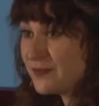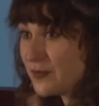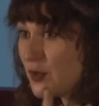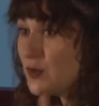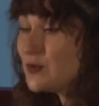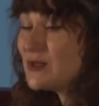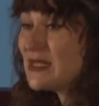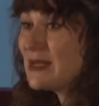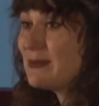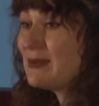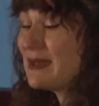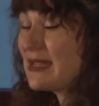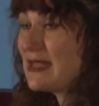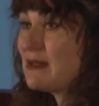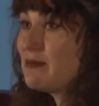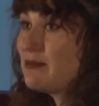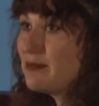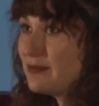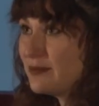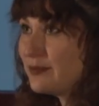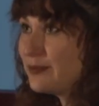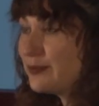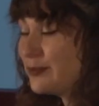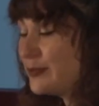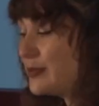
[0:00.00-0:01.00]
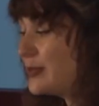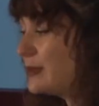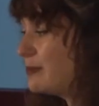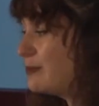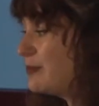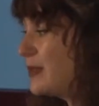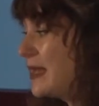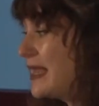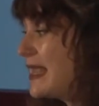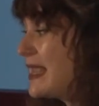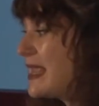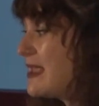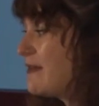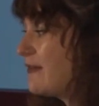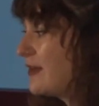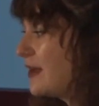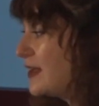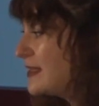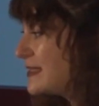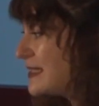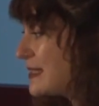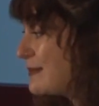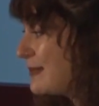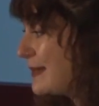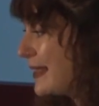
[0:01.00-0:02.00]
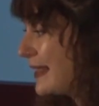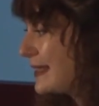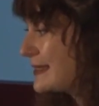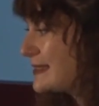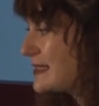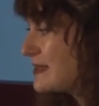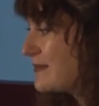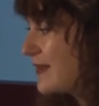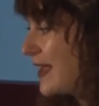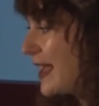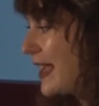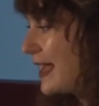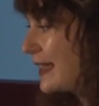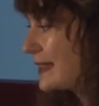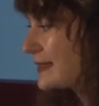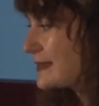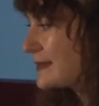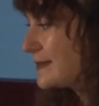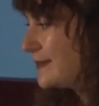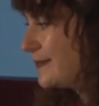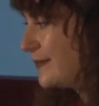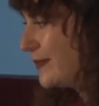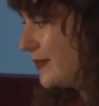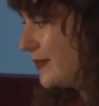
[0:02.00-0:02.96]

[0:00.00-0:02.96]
deeply believe and are deeply anti-vax.